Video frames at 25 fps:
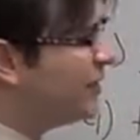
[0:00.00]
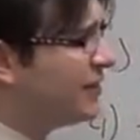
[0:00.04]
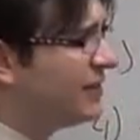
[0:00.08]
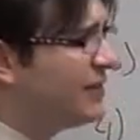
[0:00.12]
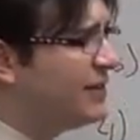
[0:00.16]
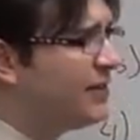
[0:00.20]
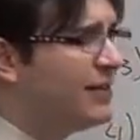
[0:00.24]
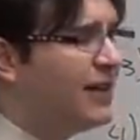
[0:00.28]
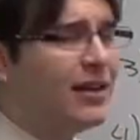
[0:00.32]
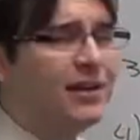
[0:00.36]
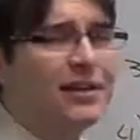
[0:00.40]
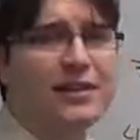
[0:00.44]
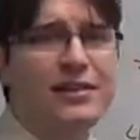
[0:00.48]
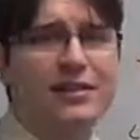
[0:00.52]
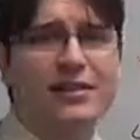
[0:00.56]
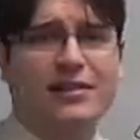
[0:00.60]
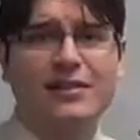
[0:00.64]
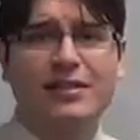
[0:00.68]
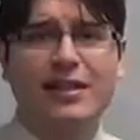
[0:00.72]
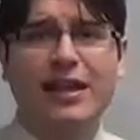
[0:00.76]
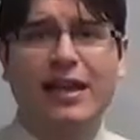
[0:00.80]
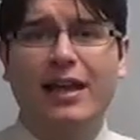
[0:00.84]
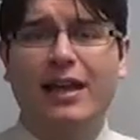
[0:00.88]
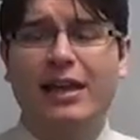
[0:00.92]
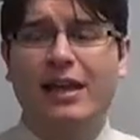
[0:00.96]
a study to
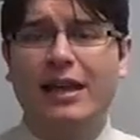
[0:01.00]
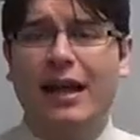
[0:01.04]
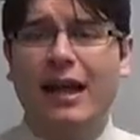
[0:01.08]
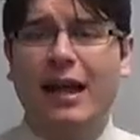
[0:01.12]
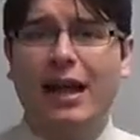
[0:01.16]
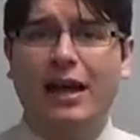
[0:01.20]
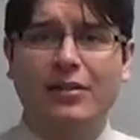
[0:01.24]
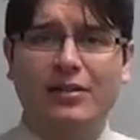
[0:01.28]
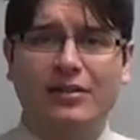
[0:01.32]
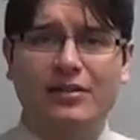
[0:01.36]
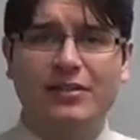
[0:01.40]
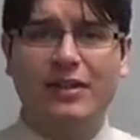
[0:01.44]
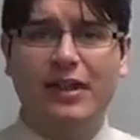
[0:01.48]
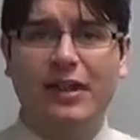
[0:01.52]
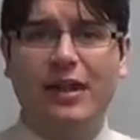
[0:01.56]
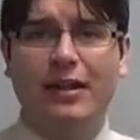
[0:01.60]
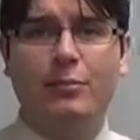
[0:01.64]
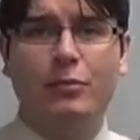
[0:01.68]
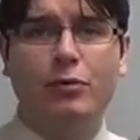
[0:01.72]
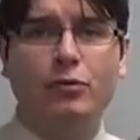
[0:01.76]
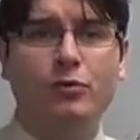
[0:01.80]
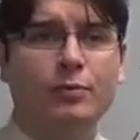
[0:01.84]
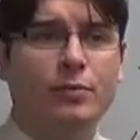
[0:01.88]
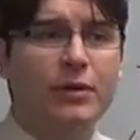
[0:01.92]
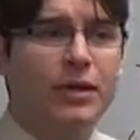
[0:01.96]
say how to scam
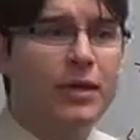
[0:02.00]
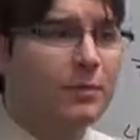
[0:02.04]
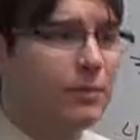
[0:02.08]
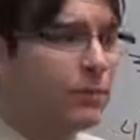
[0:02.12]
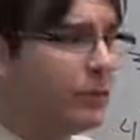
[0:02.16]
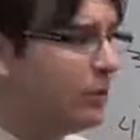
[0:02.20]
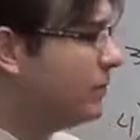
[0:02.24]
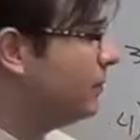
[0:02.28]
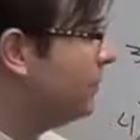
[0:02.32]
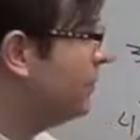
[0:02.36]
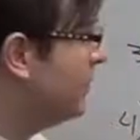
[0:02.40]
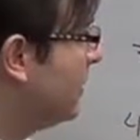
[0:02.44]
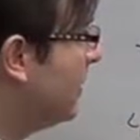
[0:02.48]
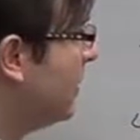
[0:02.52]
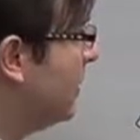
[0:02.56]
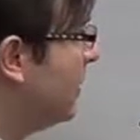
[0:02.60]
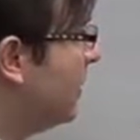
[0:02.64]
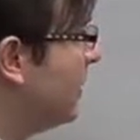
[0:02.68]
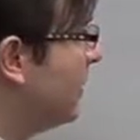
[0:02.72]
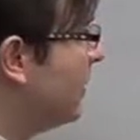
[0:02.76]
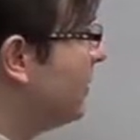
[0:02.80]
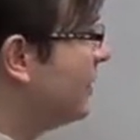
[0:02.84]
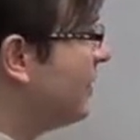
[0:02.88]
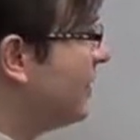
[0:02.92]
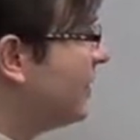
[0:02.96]
old people,
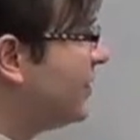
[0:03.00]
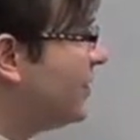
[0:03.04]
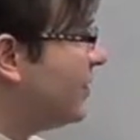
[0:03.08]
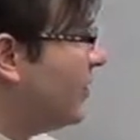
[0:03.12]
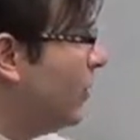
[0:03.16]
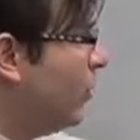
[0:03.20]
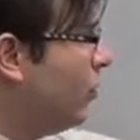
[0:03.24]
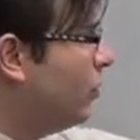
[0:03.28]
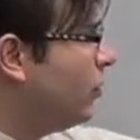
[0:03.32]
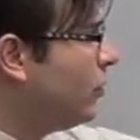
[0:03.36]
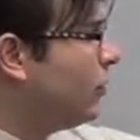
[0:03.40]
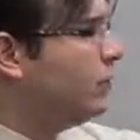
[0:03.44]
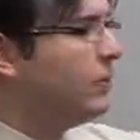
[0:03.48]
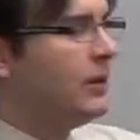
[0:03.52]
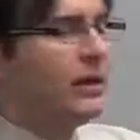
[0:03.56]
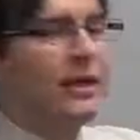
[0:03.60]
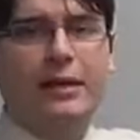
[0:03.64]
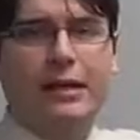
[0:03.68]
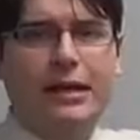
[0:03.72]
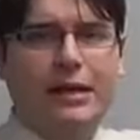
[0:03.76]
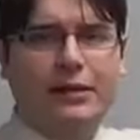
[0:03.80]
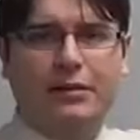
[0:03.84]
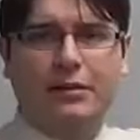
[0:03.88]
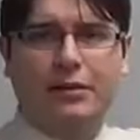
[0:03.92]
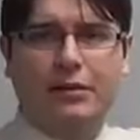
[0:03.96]
that's horribly
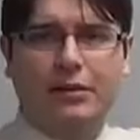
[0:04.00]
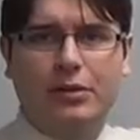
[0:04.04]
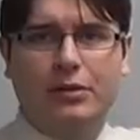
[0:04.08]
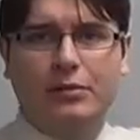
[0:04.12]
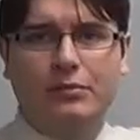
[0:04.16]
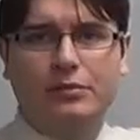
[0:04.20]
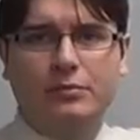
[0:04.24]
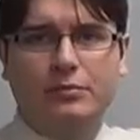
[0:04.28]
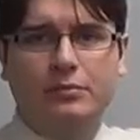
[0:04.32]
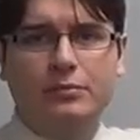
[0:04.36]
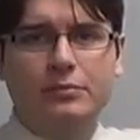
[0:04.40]
unethical.